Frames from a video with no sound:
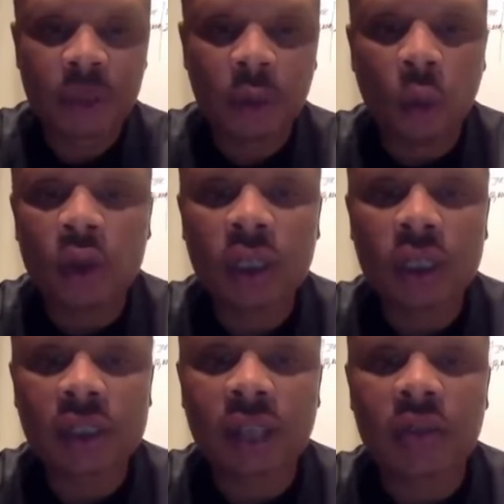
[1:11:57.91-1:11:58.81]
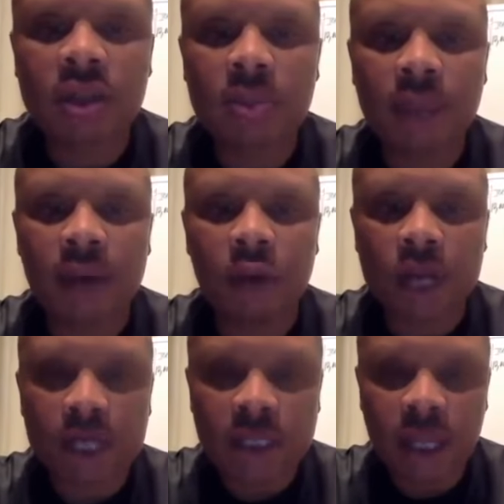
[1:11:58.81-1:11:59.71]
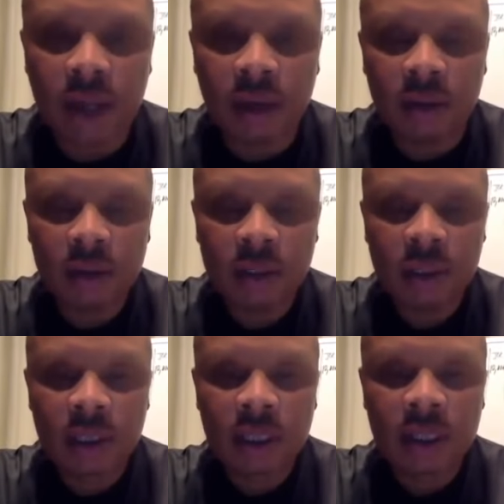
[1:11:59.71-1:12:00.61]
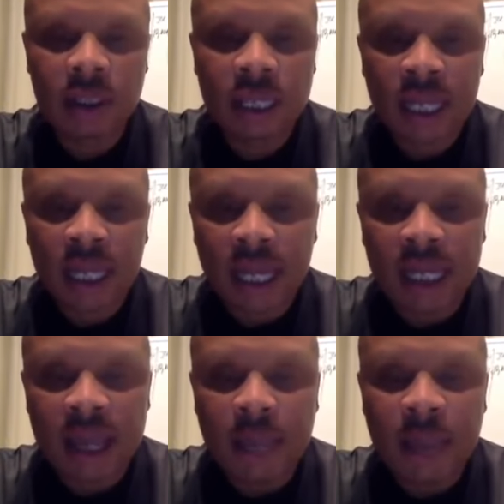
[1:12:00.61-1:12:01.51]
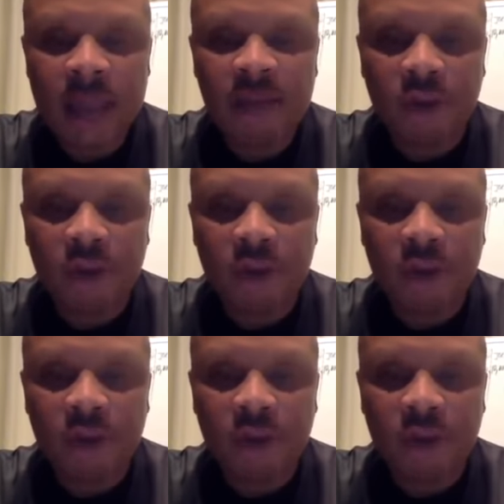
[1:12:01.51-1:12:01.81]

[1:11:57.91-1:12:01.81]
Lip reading: Will the consultant pay retail and get paid